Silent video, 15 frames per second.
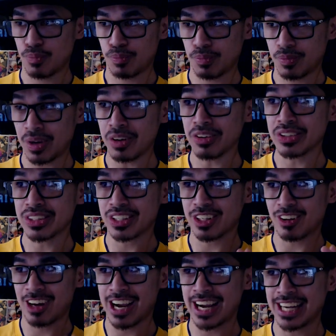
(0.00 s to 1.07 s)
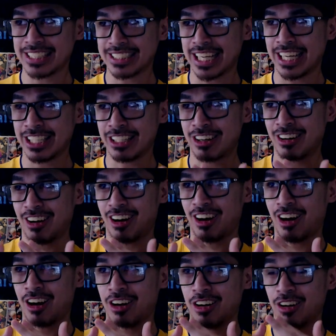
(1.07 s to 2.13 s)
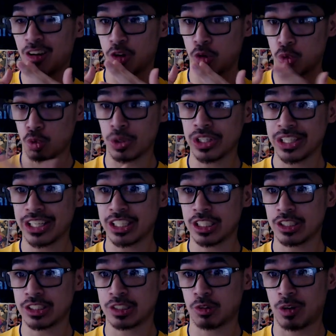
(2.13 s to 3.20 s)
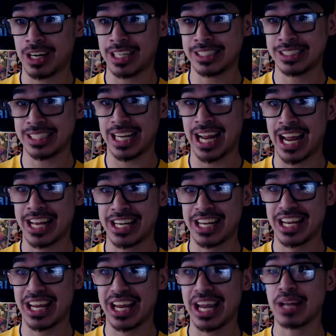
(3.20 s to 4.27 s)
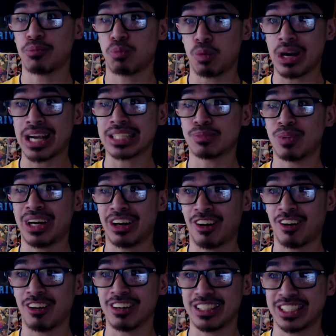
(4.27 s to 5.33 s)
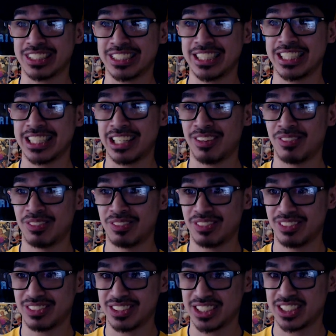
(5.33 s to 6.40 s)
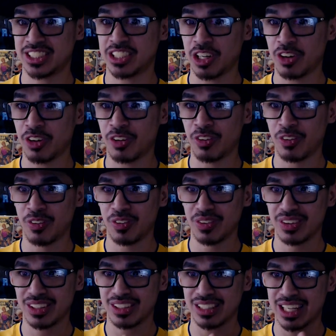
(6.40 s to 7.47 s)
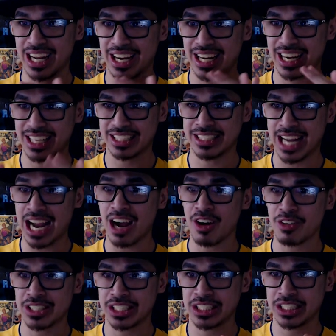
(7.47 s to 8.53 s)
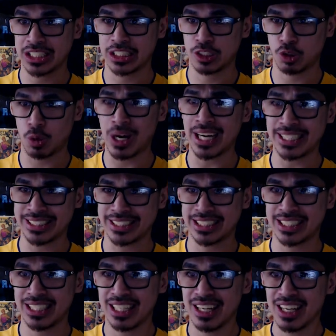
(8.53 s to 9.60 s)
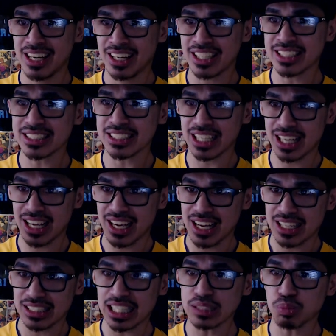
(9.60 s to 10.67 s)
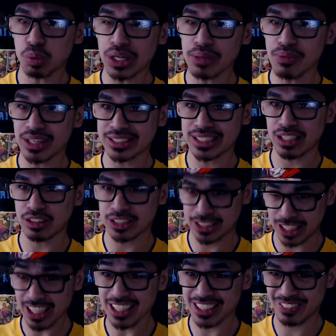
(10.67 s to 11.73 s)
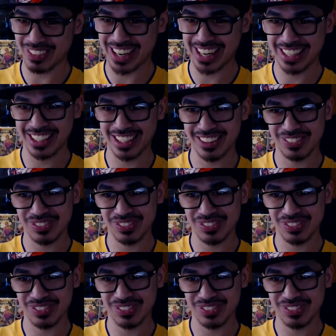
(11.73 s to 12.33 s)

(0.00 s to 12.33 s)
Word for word: Both Craig and Taylor are really close friends, and it breaks my heart to see them so like down and distressed, cause that's pretty much their son, man.